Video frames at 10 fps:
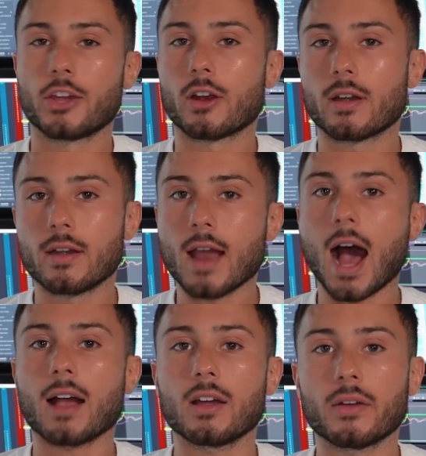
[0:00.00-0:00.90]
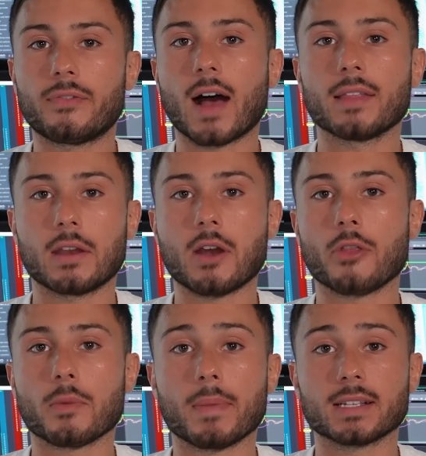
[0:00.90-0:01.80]
You're not gonna find
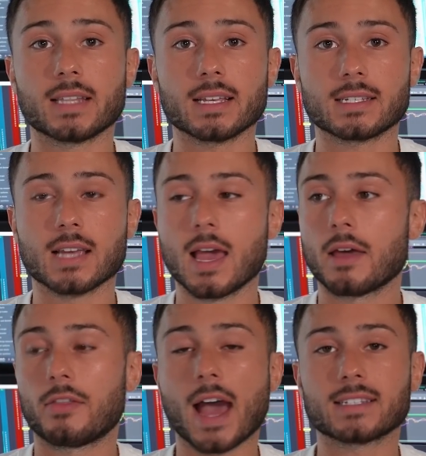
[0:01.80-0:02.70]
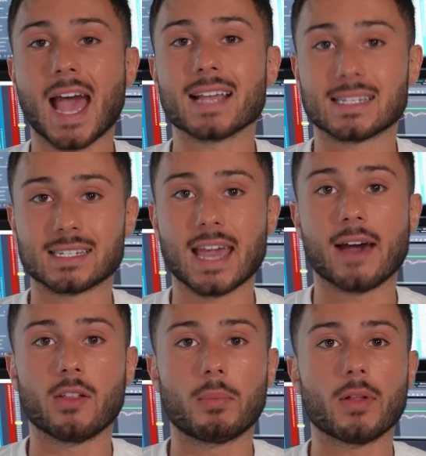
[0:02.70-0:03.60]
another business that's as
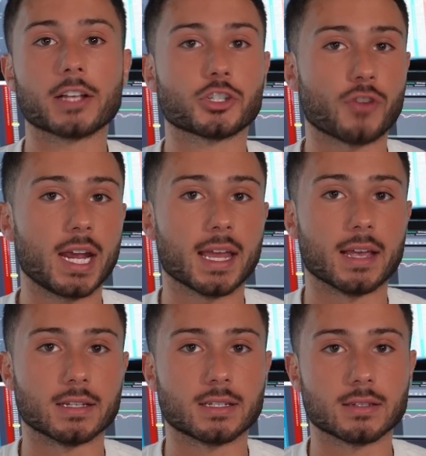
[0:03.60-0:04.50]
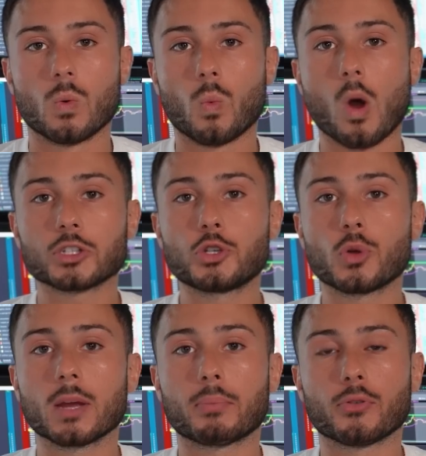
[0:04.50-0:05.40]
scalable as trading is. Once you
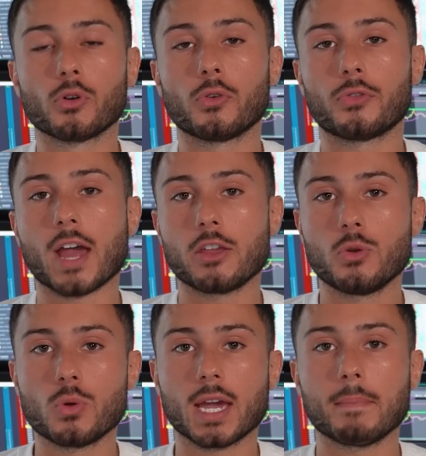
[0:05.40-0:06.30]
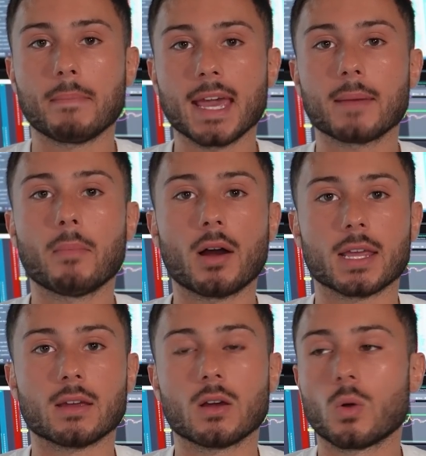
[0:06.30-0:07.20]
can prove that you can make
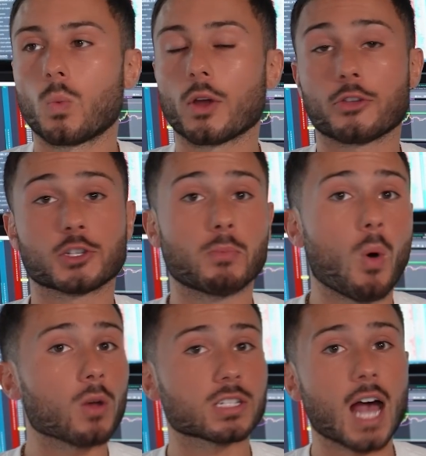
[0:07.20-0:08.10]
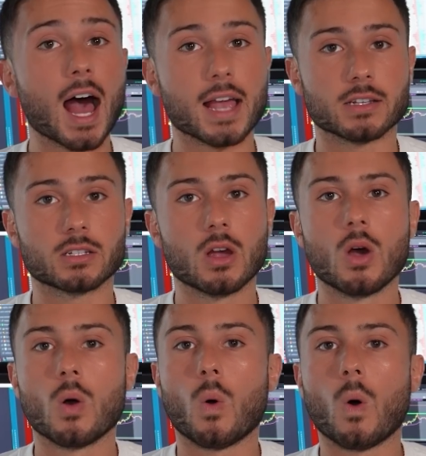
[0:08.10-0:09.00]
money with small size,
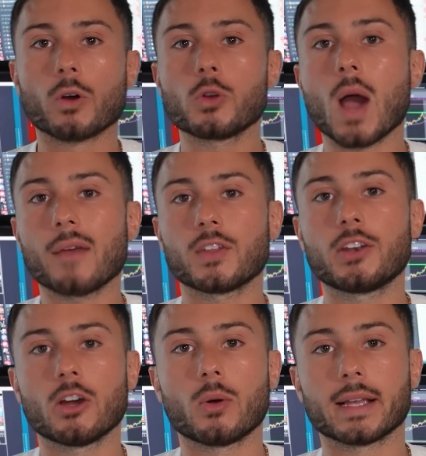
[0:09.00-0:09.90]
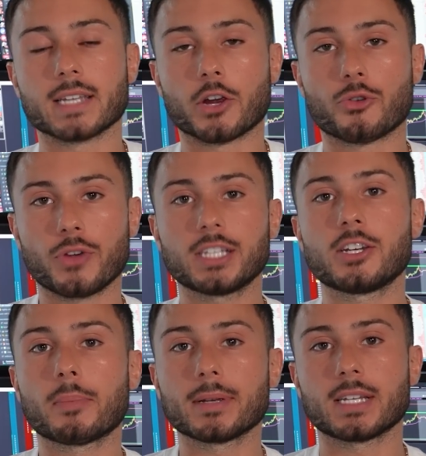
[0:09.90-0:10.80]
all you have to do is increase
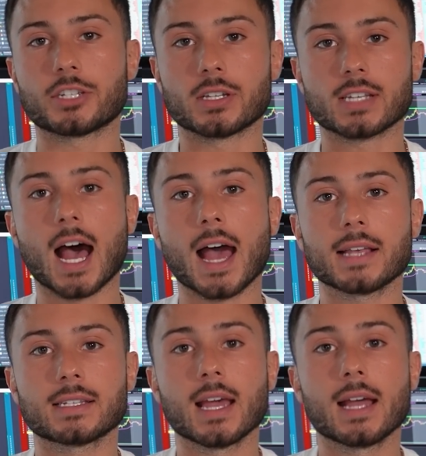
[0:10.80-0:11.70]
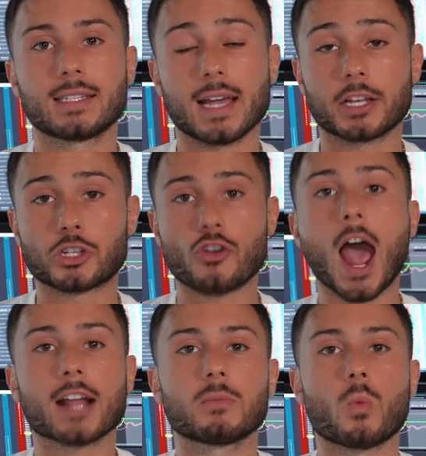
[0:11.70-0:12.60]
your position size to
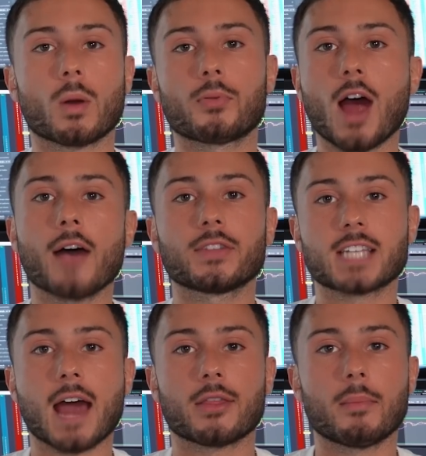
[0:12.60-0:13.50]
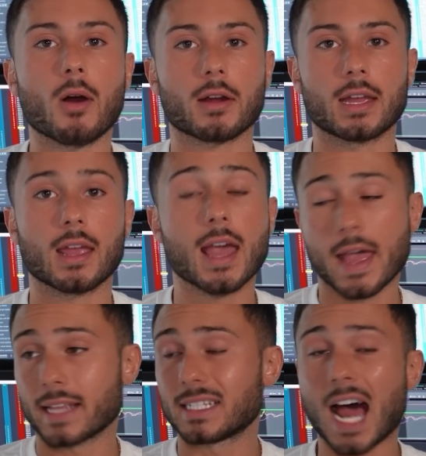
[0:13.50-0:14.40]
extract more profits out of the market.
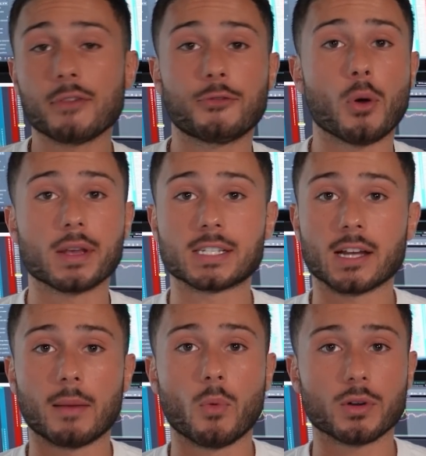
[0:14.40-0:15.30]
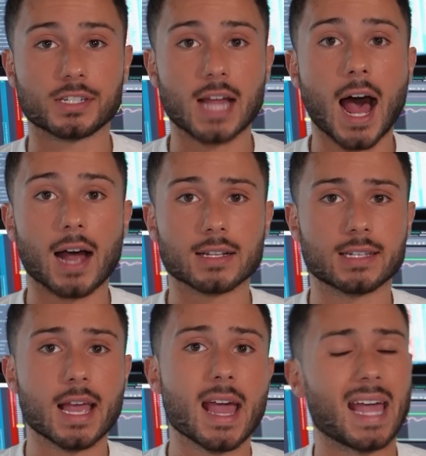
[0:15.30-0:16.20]
It's not focusing on more
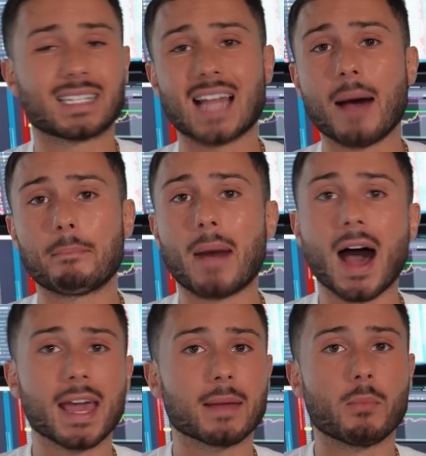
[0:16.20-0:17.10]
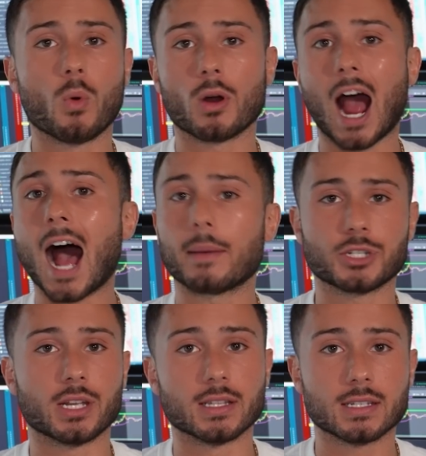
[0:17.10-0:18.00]
stocks. It's not buying more
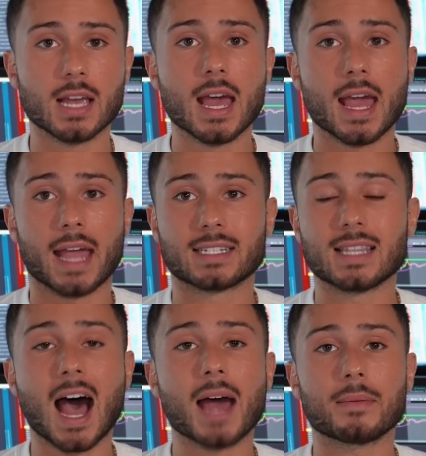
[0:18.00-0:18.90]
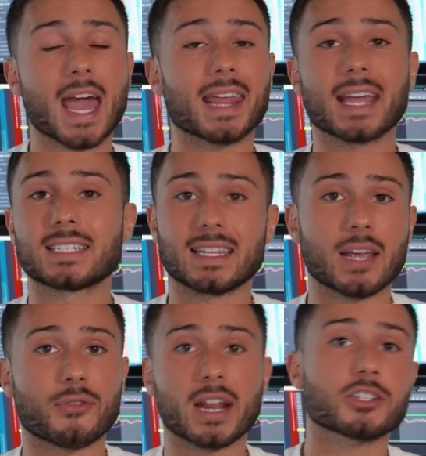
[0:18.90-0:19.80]
options. It's not getting into
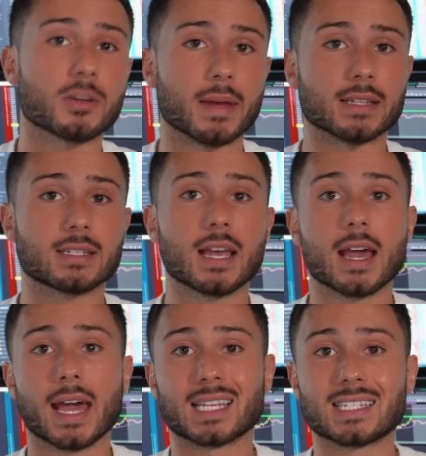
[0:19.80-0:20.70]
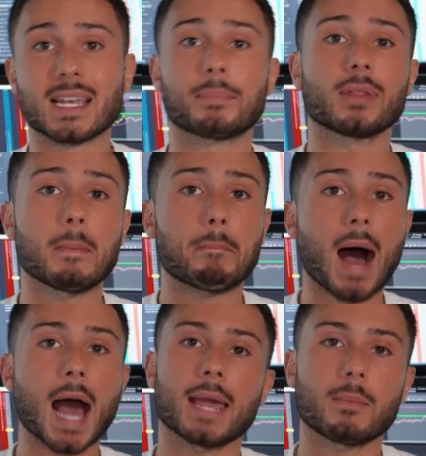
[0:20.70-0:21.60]
different instruments. It's simply
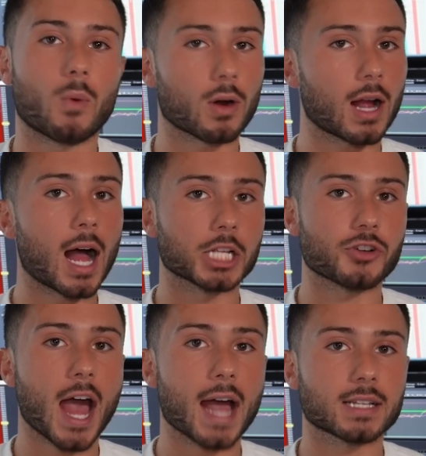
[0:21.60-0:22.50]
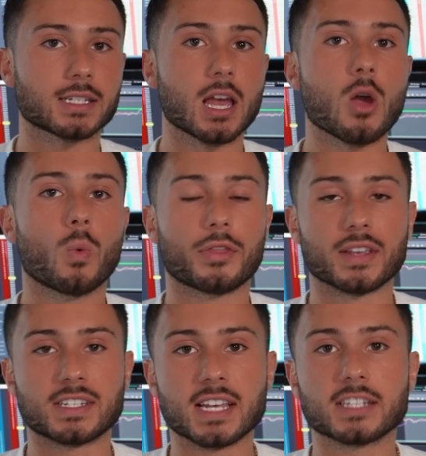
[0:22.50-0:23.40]
buying more contracts with a
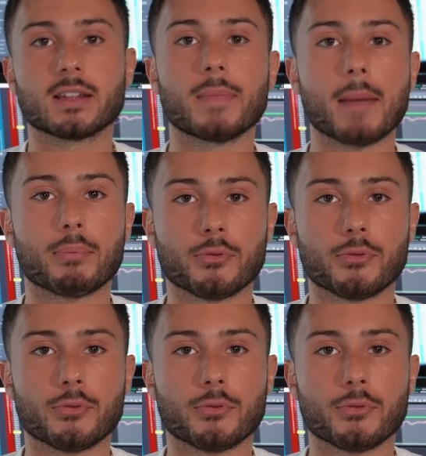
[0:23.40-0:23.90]
system that